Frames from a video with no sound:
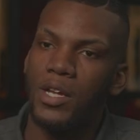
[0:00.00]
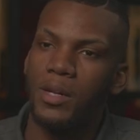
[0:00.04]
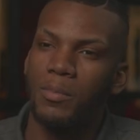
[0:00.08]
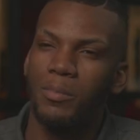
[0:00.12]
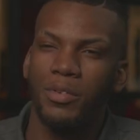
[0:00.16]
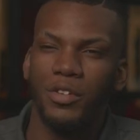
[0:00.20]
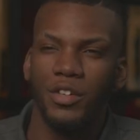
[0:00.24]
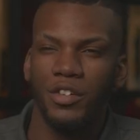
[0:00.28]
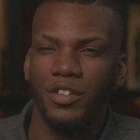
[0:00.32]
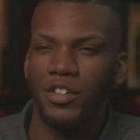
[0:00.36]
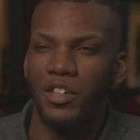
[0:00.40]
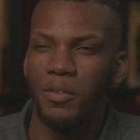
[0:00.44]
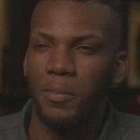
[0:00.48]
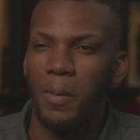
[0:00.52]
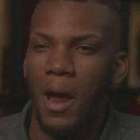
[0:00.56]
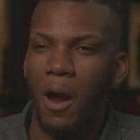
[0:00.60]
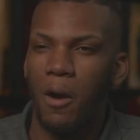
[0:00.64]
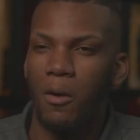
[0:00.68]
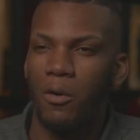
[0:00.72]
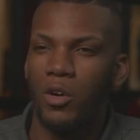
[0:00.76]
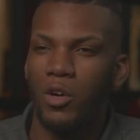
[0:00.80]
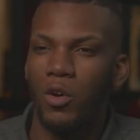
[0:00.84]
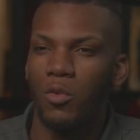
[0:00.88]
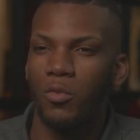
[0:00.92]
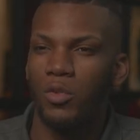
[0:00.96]
in positions of
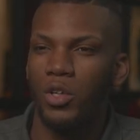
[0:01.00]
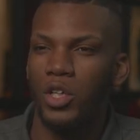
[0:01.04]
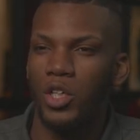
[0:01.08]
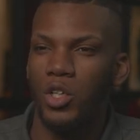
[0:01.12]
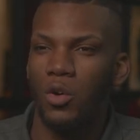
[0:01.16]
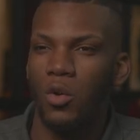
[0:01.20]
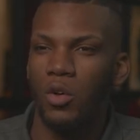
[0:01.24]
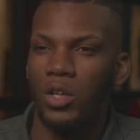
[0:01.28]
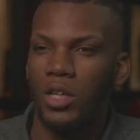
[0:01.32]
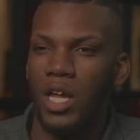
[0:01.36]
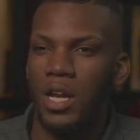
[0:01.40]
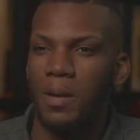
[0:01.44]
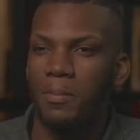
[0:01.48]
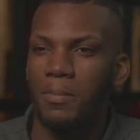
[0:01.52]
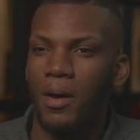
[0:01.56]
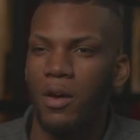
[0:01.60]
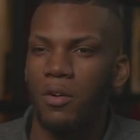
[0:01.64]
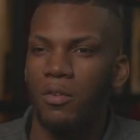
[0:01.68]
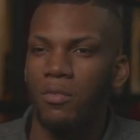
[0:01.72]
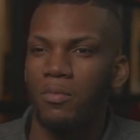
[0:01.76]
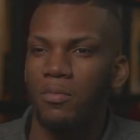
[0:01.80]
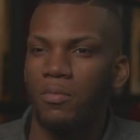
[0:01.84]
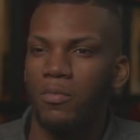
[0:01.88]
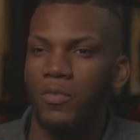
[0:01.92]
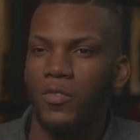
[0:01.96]
power don't really know a lot
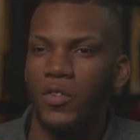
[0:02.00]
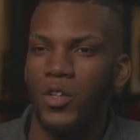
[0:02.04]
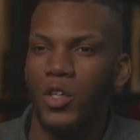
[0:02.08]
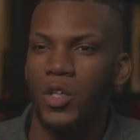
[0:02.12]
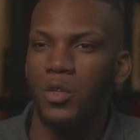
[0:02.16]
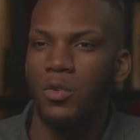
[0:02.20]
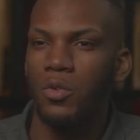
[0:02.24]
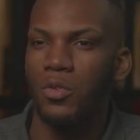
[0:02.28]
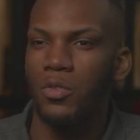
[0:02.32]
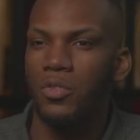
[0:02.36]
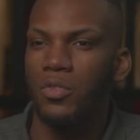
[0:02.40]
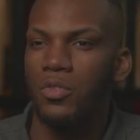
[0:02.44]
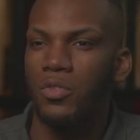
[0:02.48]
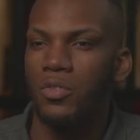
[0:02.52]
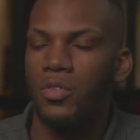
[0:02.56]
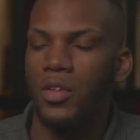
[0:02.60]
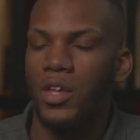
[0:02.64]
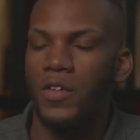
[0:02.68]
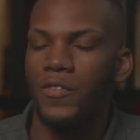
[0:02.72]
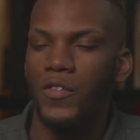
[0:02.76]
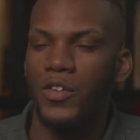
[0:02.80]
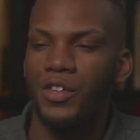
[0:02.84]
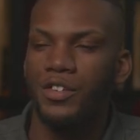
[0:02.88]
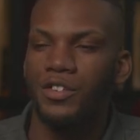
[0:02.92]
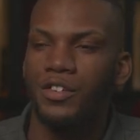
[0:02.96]
about youth
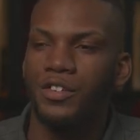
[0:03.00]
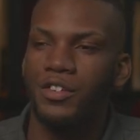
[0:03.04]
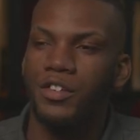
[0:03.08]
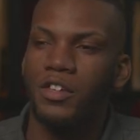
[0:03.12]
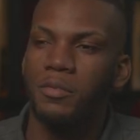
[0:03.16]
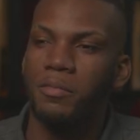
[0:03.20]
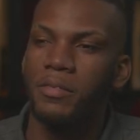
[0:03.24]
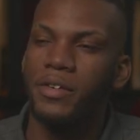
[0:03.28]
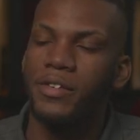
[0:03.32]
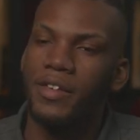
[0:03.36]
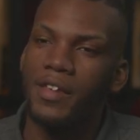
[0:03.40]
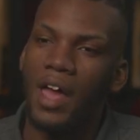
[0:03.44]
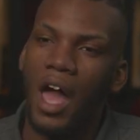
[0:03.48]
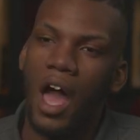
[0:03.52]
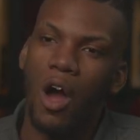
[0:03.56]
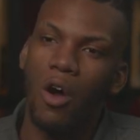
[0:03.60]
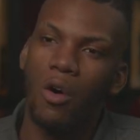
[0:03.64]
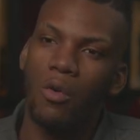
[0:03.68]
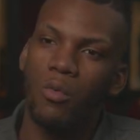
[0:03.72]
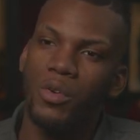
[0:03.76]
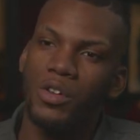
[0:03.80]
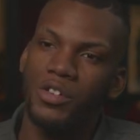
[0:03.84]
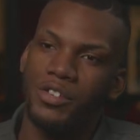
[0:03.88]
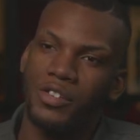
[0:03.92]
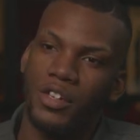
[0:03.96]
in the system is how
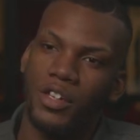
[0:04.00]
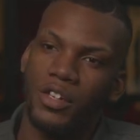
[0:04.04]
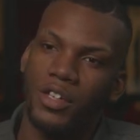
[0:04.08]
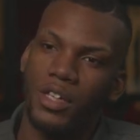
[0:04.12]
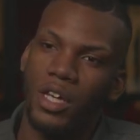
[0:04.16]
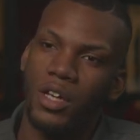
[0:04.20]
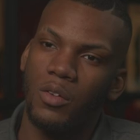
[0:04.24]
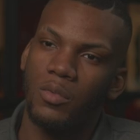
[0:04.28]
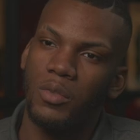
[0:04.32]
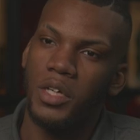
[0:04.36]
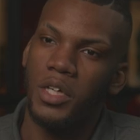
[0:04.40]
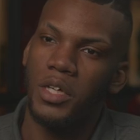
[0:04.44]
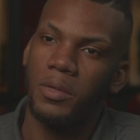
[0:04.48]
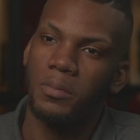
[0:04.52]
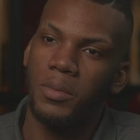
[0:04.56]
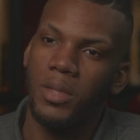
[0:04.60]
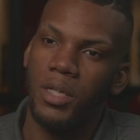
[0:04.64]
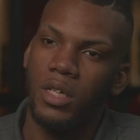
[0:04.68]
resilient we can